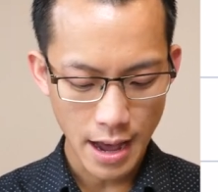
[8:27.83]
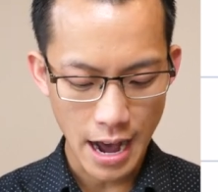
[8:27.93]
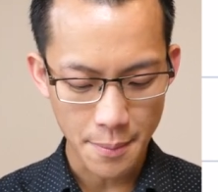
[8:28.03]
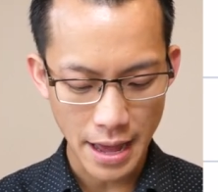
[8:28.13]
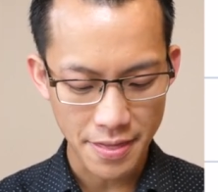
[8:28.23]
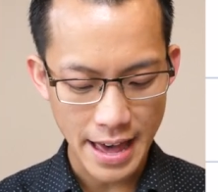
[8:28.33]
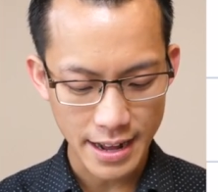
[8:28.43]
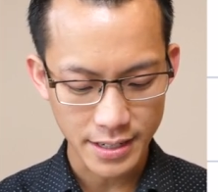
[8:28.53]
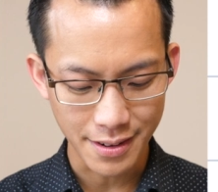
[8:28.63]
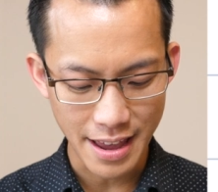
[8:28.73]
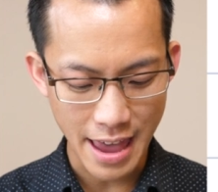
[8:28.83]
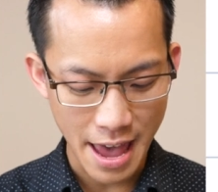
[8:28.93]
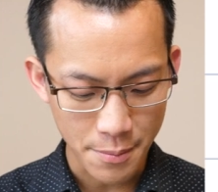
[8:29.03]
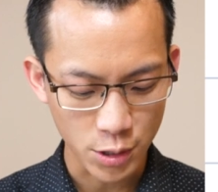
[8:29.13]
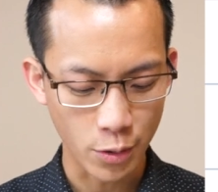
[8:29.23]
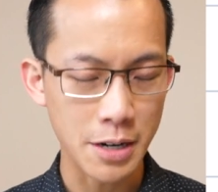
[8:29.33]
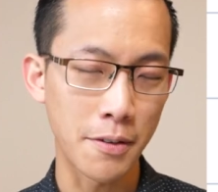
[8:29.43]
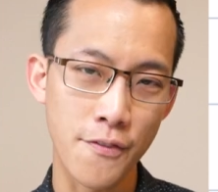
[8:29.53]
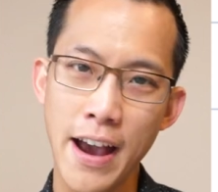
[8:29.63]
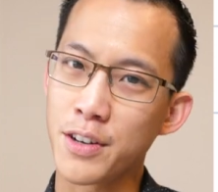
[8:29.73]
um, and that m has already
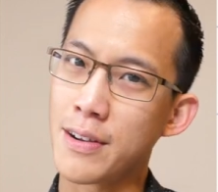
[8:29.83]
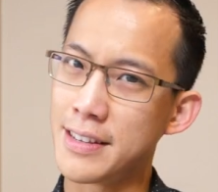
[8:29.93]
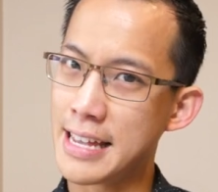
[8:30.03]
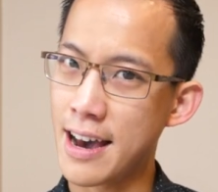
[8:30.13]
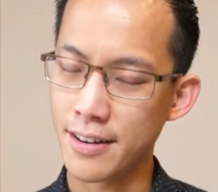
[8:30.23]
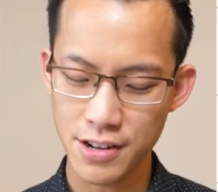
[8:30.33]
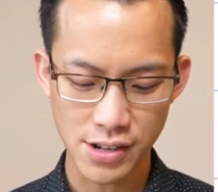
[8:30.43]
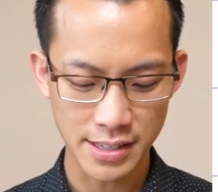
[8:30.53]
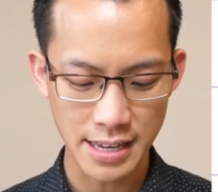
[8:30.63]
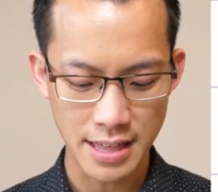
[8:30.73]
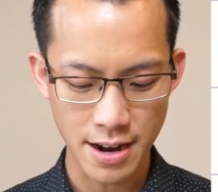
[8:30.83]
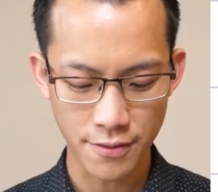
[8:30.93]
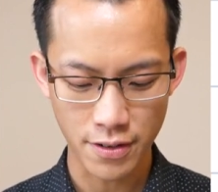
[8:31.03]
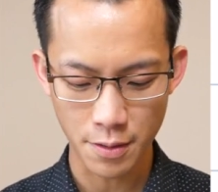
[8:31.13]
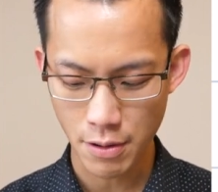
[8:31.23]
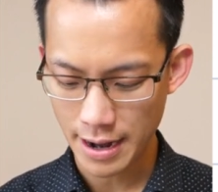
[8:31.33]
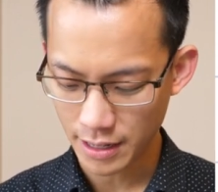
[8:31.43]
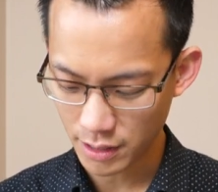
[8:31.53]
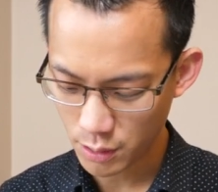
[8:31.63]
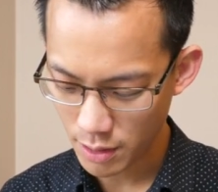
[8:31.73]
been factorized out, you can see there in front of the brackets.